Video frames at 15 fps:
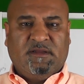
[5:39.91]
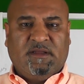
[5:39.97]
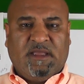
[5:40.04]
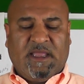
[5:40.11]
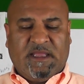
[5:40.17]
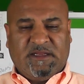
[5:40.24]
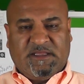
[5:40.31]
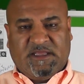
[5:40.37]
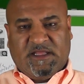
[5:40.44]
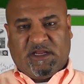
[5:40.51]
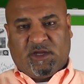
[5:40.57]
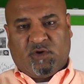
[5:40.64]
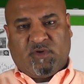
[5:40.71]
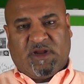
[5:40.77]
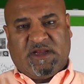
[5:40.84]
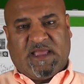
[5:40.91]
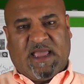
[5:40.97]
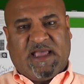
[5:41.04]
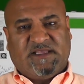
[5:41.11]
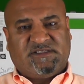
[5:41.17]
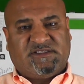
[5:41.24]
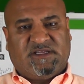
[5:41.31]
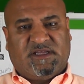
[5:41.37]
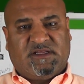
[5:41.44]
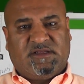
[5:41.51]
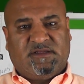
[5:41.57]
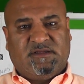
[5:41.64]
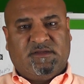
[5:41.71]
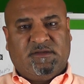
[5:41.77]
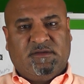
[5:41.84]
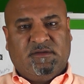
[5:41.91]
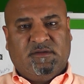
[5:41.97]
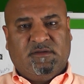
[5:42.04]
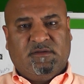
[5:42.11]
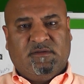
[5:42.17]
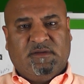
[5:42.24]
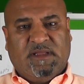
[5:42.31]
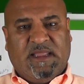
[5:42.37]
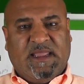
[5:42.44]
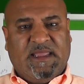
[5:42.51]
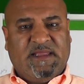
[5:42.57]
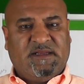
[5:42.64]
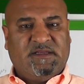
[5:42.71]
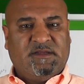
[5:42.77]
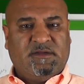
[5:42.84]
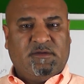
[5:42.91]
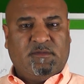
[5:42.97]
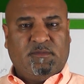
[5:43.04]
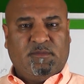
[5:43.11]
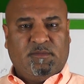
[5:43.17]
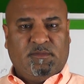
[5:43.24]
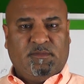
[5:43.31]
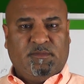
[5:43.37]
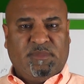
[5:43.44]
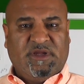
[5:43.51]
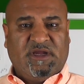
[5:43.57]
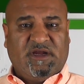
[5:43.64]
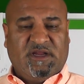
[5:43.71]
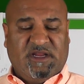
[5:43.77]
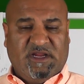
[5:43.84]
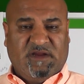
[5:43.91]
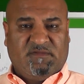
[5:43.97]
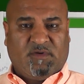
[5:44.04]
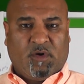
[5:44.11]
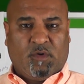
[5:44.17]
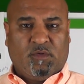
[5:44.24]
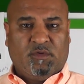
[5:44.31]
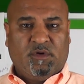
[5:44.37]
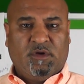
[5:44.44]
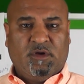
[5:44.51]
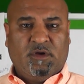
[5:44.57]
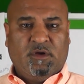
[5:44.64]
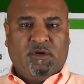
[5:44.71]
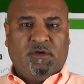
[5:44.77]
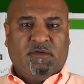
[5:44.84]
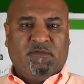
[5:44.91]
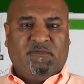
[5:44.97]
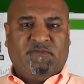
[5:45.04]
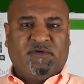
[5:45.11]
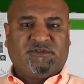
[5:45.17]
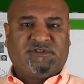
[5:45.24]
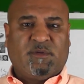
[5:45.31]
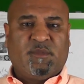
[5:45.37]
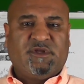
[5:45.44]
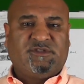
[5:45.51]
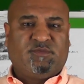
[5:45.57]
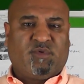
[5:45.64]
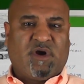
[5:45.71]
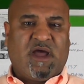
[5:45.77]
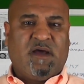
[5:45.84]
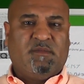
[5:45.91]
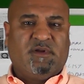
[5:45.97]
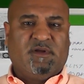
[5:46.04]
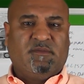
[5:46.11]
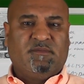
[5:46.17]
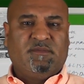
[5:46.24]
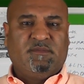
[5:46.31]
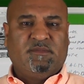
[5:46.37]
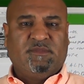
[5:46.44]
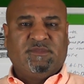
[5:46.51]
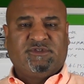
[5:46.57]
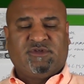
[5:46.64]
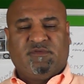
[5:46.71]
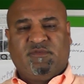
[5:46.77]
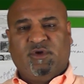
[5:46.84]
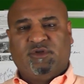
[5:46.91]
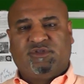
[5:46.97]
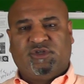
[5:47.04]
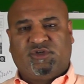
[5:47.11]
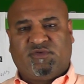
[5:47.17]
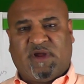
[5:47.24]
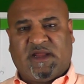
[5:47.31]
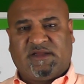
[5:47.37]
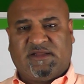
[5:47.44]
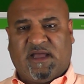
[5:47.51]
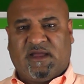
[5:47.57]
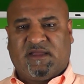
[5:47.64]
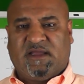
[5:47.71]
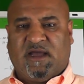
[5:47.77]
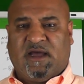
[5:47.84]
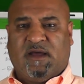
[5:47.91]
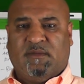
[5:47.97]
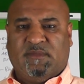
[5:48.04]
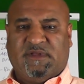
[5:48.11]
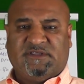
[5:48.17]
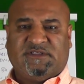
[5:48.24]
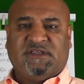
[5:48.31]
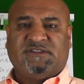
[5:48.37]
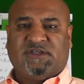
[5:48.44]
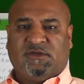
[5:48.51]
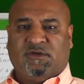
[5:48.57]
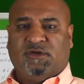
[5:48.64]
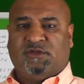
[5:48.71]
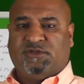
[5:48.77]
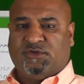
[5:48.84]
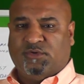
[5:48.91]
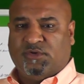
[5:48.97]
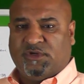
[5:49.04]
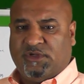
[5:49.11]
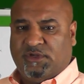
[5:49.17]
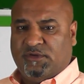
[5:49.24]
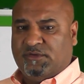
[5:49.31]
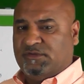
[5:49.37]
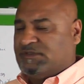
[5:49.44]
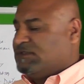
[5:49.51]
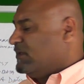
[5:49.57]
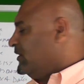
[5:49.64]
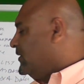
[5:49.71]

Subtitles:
and get a great asset and be a hero for somebody's problem. So realtytrack.com is a good tool to use.